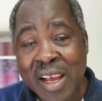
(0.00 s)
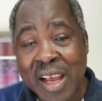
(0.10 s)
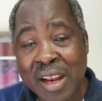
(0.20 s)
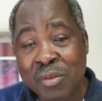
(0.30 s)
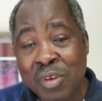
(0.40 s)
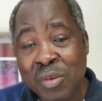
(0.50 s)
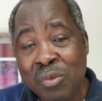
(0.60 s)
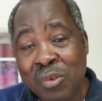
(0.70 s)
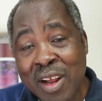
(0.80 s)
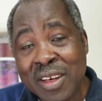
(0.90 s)
and we
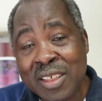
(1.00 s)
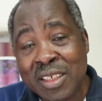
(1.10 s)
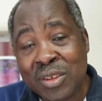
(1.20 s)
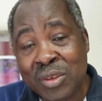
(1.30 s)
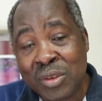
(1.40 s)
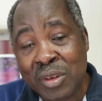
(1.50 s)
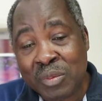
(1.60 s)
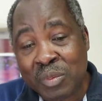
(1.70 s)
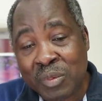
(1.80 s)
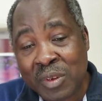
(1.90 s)
want to
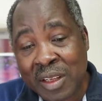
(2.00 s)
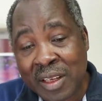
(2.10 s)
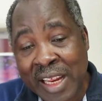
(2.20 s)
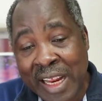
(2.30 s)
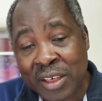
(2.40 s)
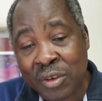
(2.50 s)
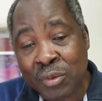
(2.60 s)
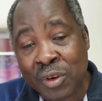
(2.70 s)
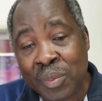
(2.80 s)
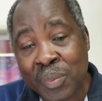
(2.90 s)
do that you
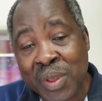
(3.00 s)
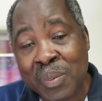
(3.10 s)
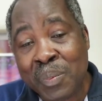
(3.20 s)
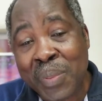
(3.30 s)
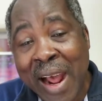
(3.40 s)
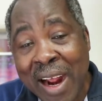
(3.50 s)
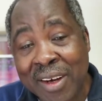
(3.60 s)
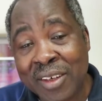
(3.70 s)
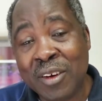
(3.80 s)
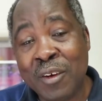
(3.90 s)
will be part